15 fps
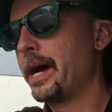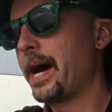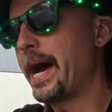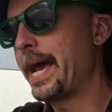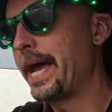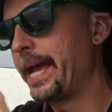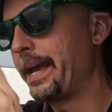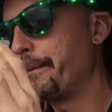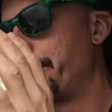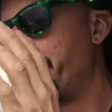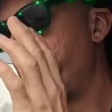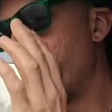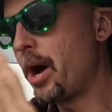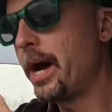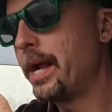I
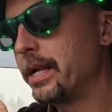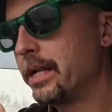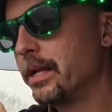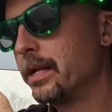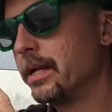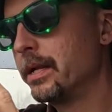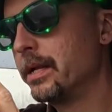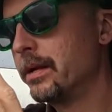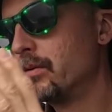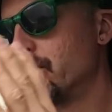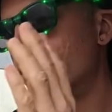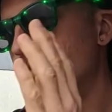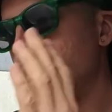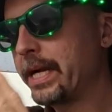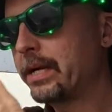bought
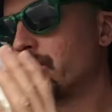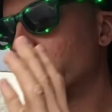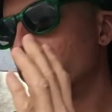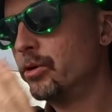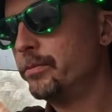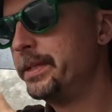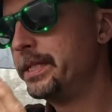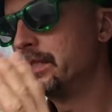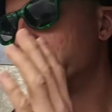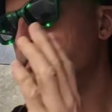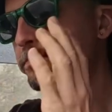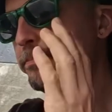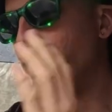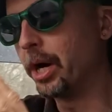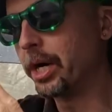Rick Rubin's
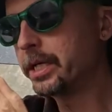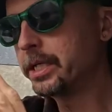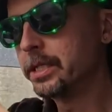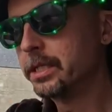book